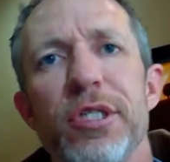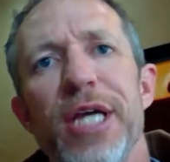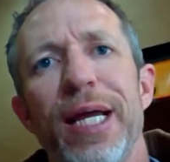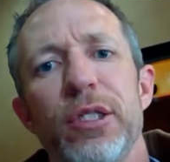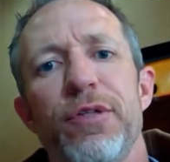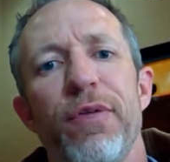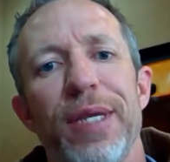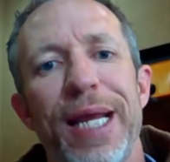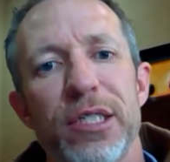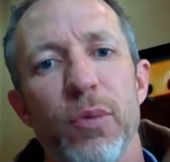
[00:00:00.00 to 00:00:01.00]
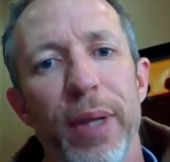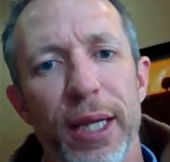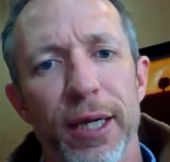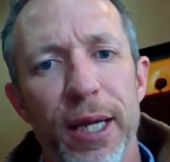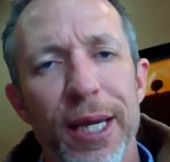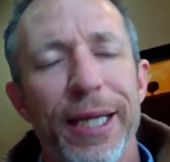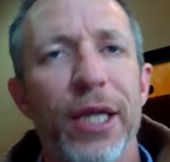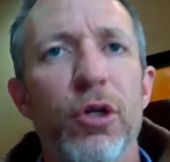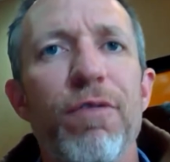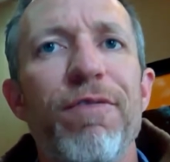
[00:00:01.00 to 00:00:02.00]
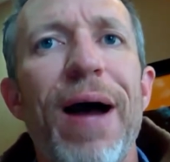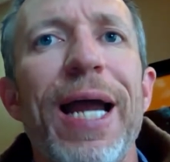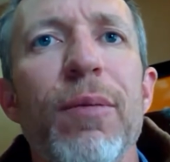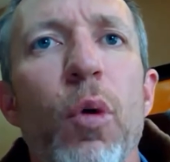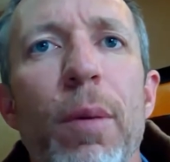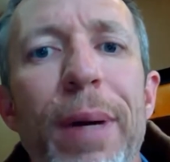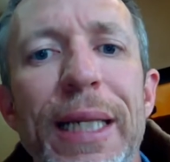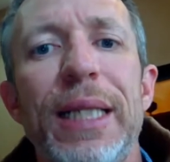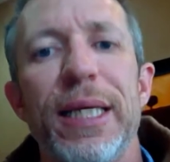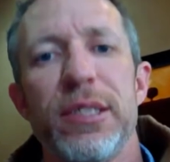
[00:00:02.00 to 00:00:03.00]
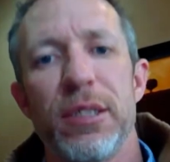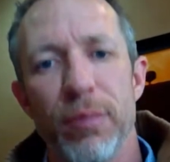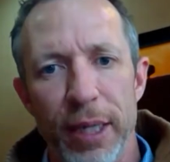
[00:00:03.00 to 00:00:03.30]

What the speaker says: the challenge for the next week. Can you find more money leaks than